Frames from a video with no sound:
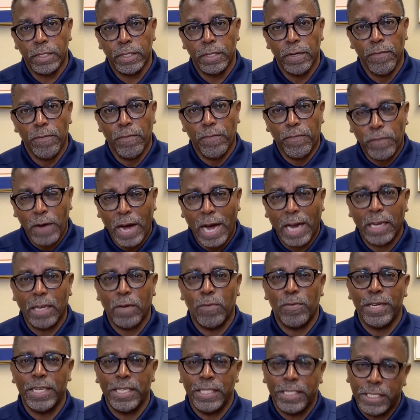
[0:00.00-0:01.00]

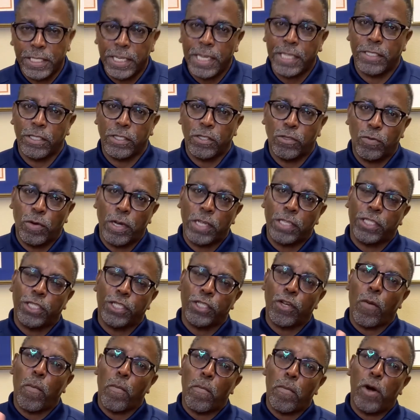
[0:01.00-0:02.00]
following Jesus? What's
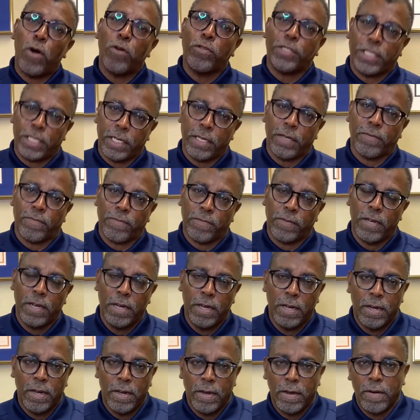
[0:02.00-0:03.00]
your motive
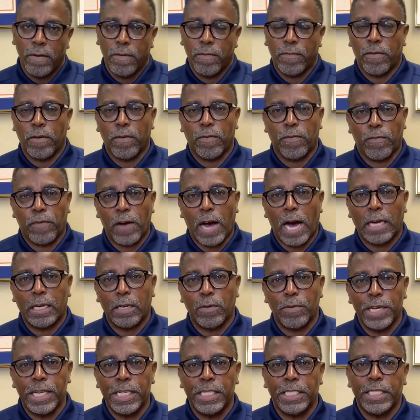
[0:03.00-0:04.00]
for
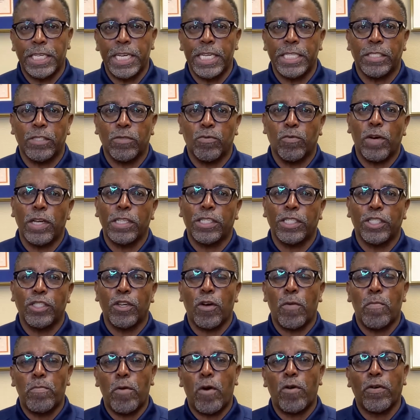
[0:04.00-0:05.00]
following Jesus? What's
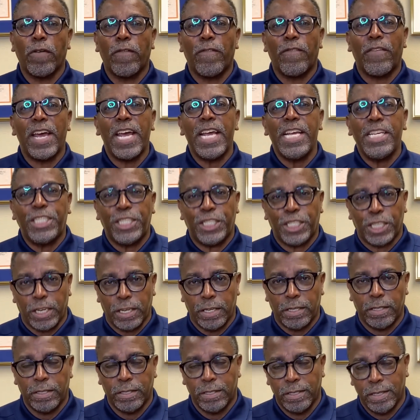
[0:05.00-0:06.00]
your motivation
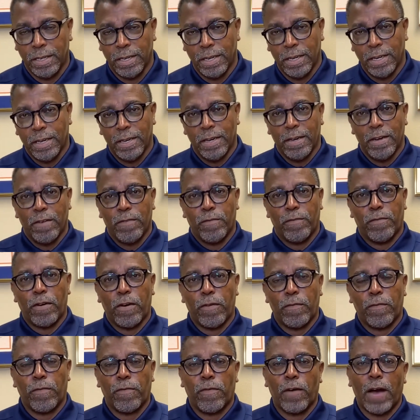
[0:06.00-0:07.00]
for
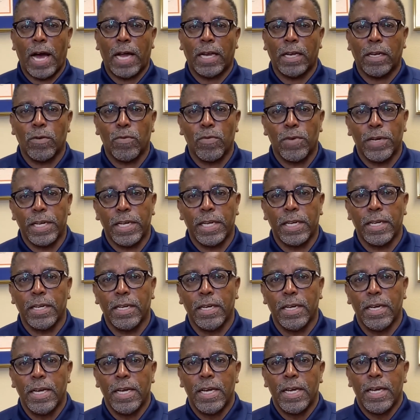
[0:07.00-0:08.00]
following
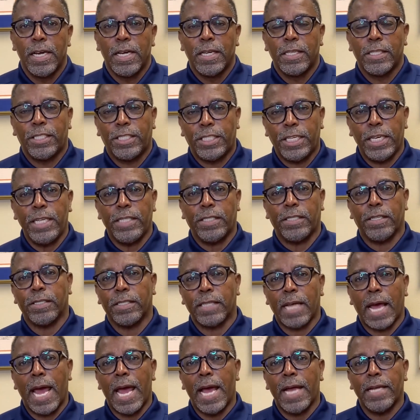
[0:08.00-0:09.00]
Jesus?
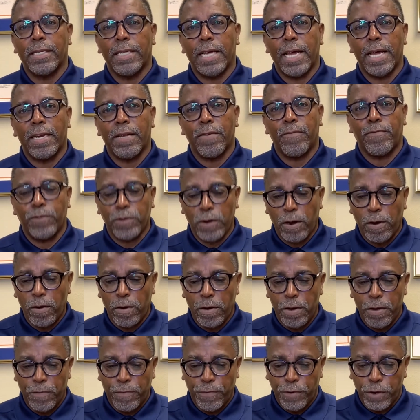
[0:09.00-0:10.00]
And if
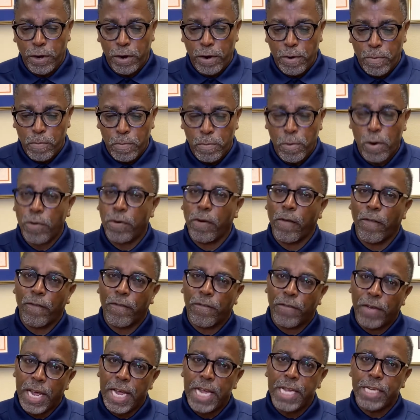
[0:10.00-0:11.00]
your
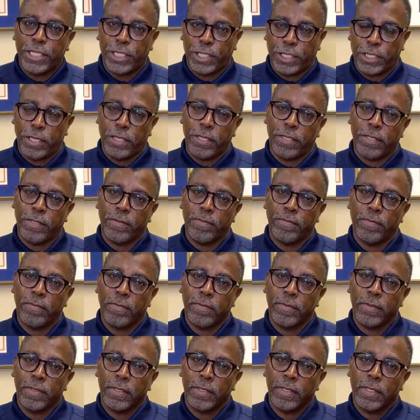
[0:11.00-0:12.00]
motivation
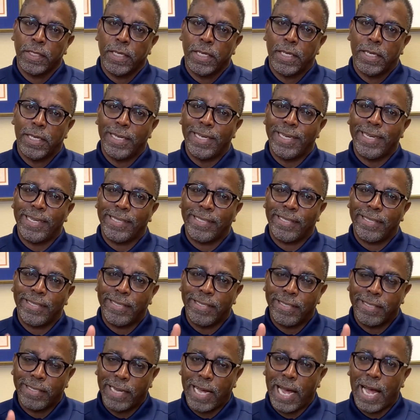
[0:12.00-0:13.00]
is
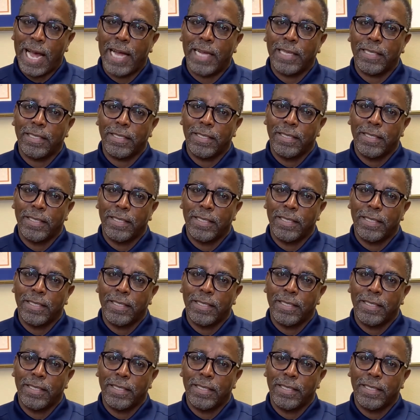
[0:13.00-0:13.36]
not